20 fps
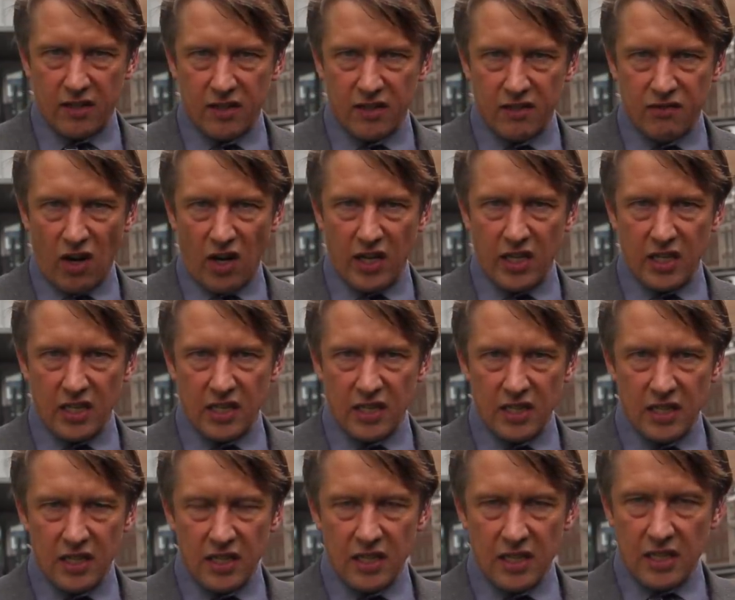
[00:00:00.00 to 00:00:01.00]
right?
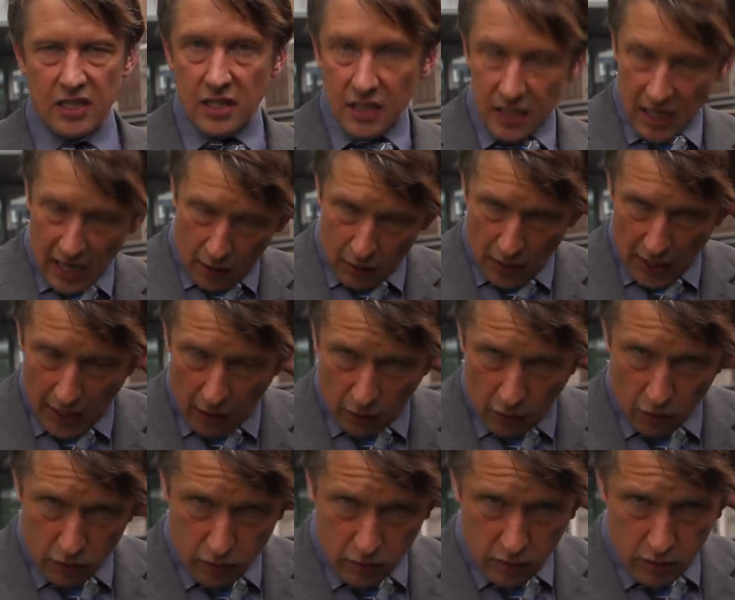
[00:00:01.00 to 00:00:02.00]
How
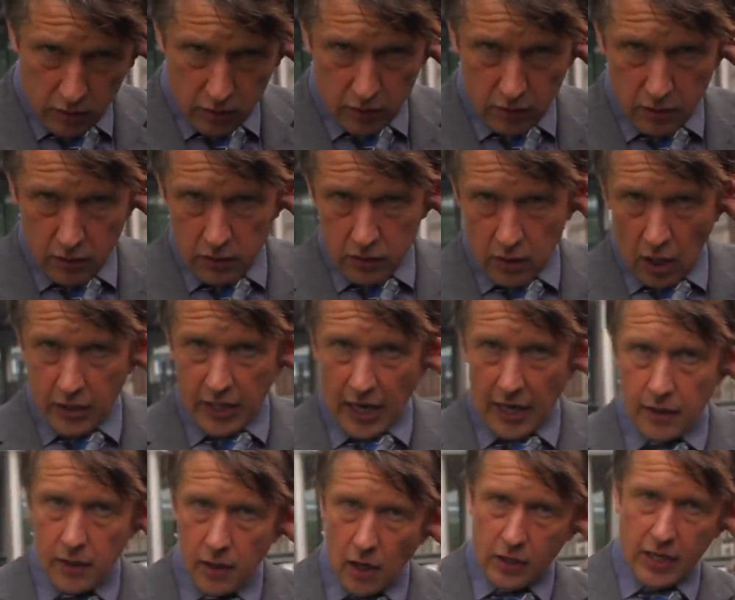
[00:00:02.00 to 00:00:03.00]
long? Okay,
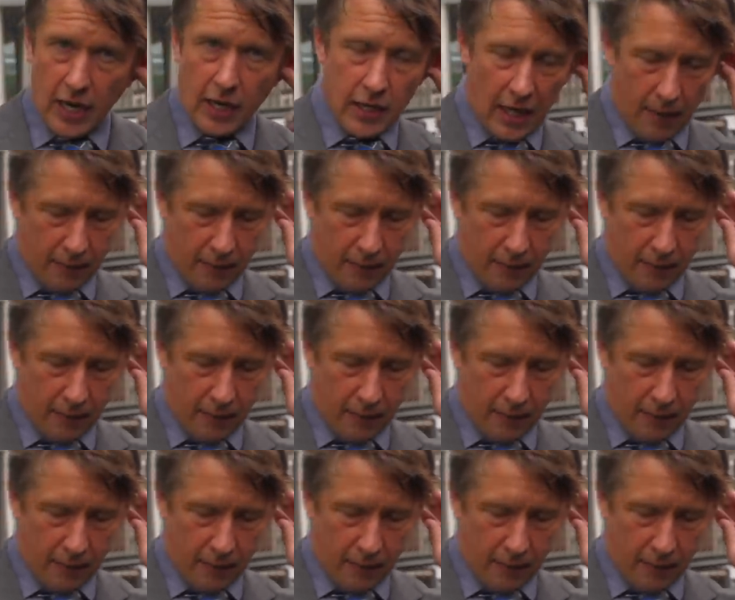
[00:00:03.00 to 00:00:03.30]
let